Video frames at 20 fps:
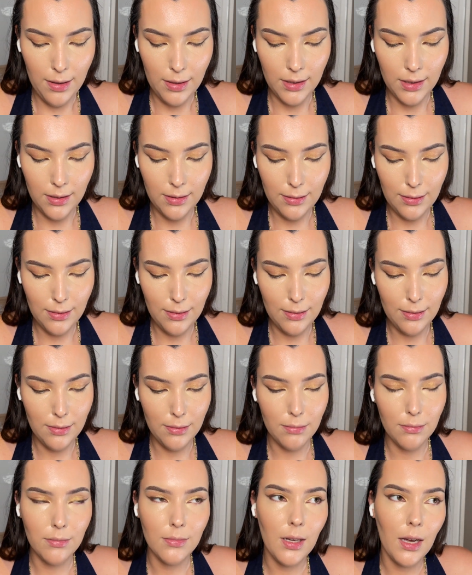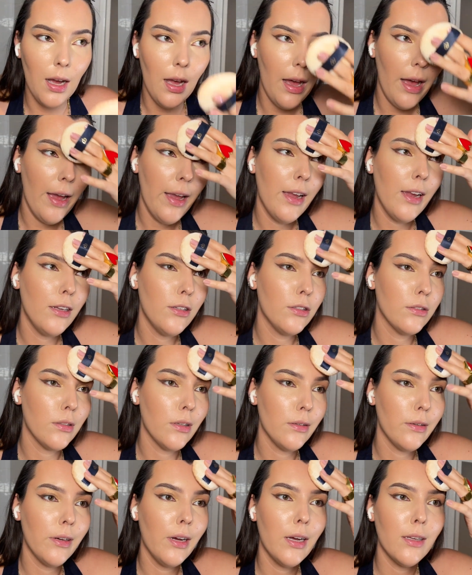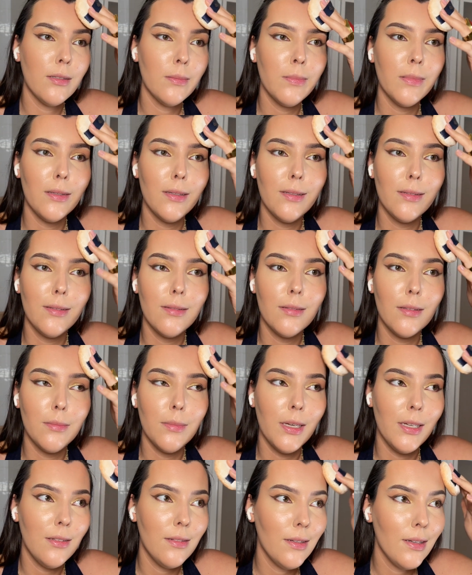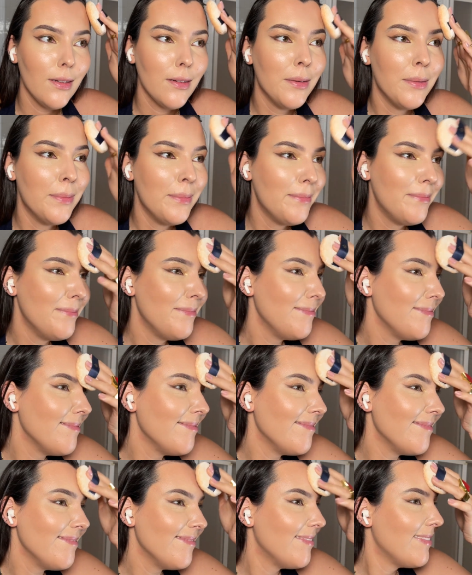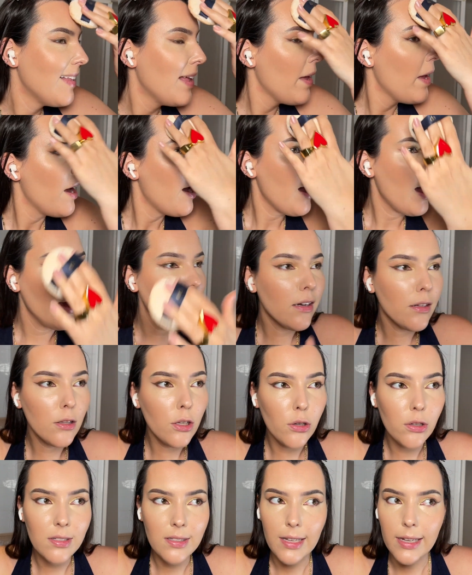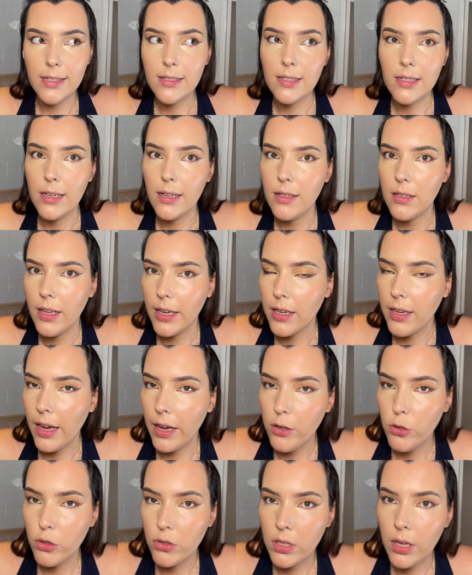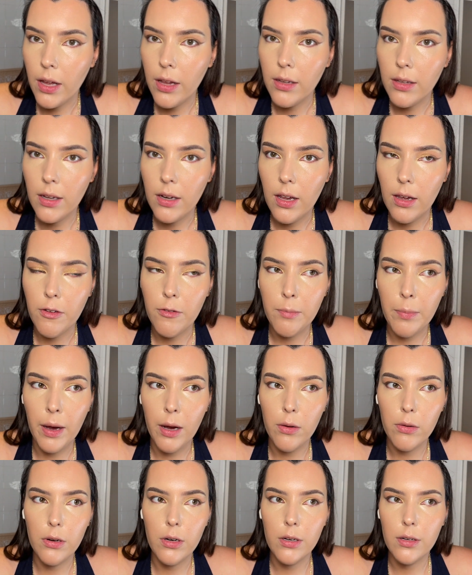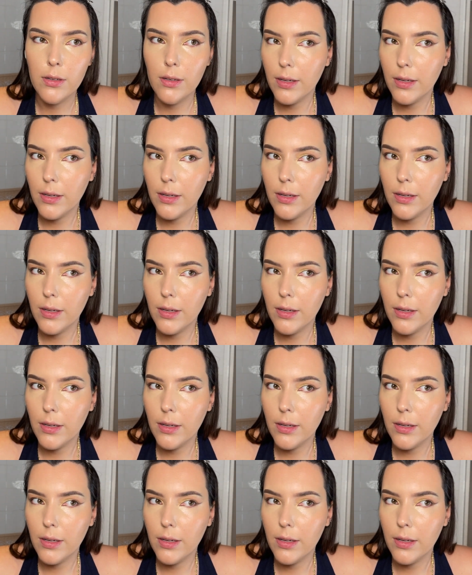This is, I hate to tell you guys, but this is amazing. And it looks like skin. Like, can you tell that I've powdered?